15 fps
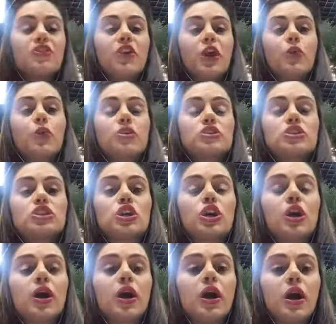I was
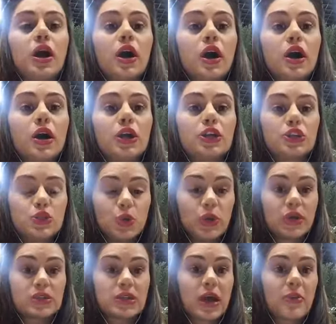
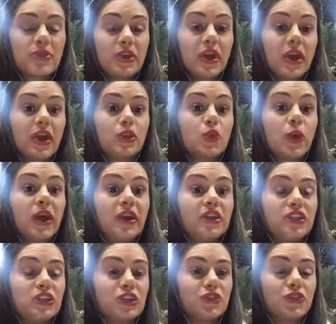doing something and
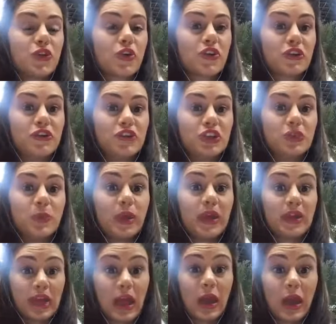waiting for the
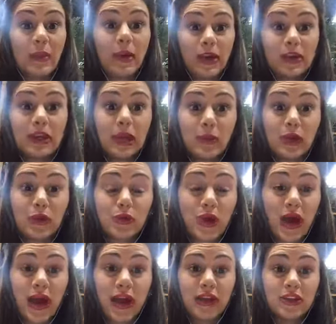feedback, am I
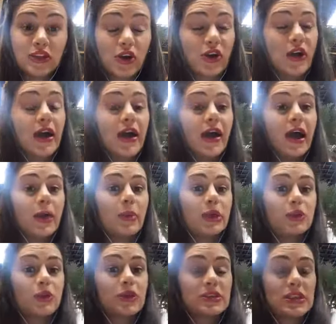right, or am I
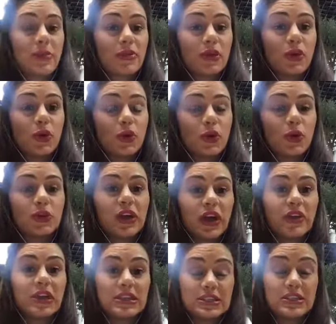doing something good,
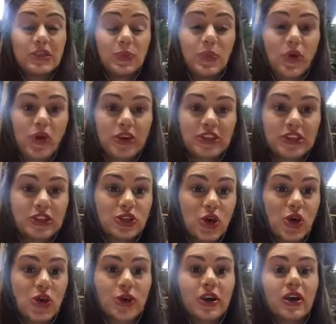and is it important
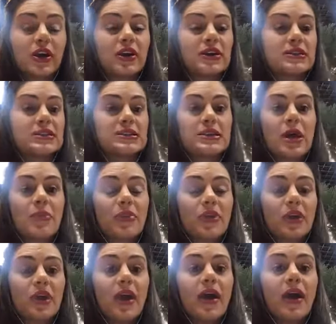or
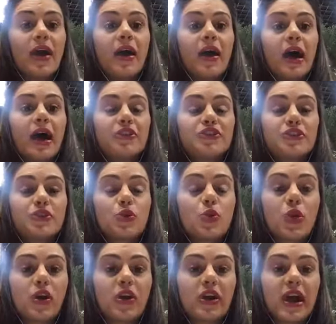something? After the
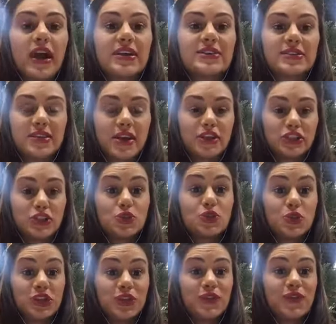work, I started to
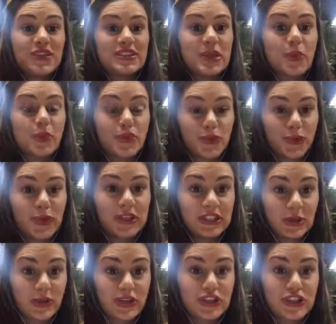give this approval and
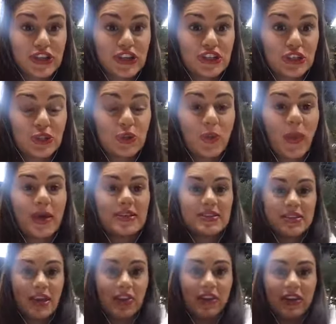appreciation to
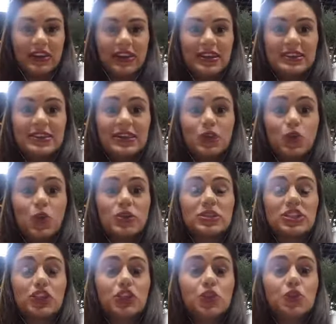myself, and it was
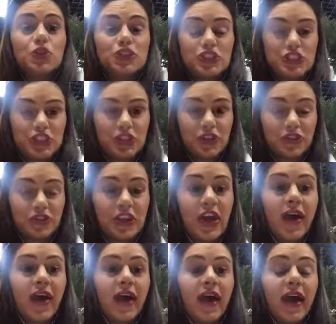a huge shift.
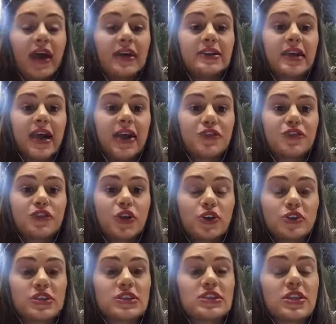And I have
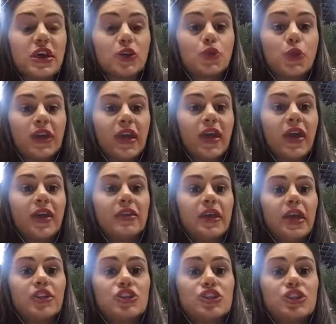noticed that we
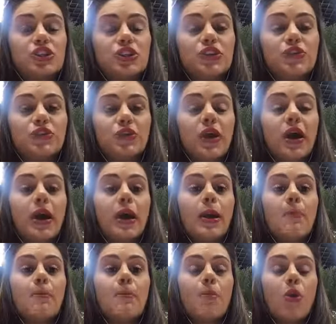can achieve
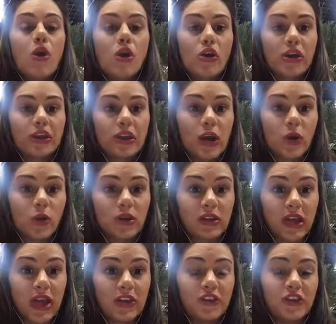more in our
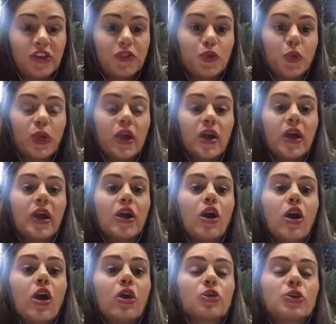life if we are
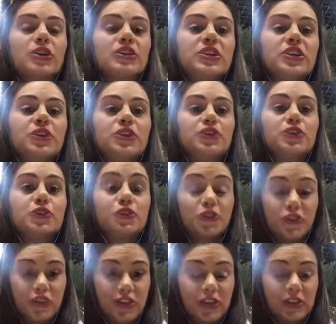already
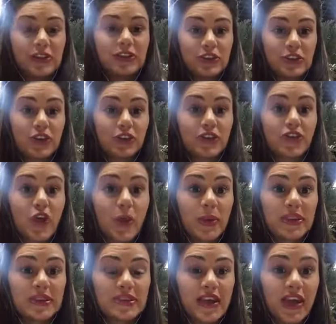fulfilled from
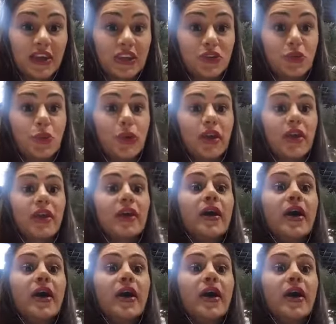inside, if we are